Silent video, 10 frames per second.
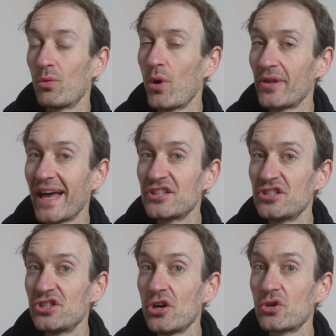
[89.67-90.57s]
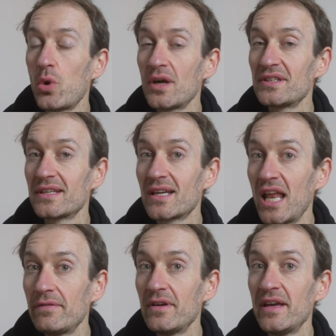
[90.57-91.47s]
Well, they actually show quite a
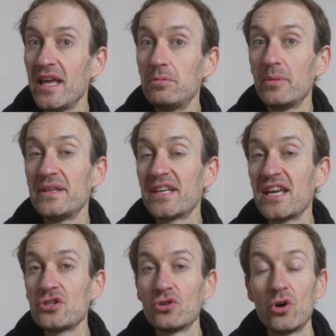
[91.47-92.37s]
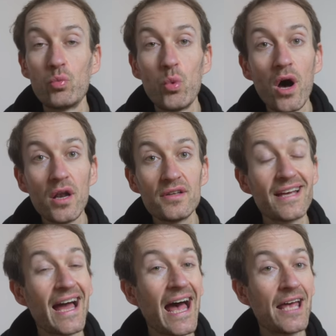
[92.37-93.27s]
clever implementation of wireless
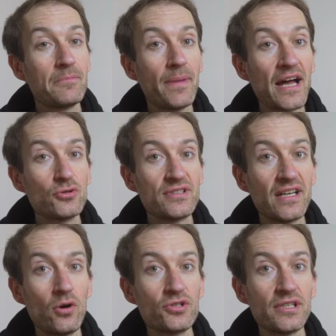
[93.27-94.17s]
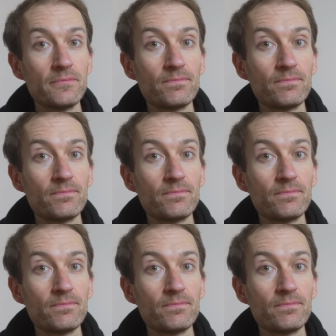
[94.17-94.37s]
and battery technology.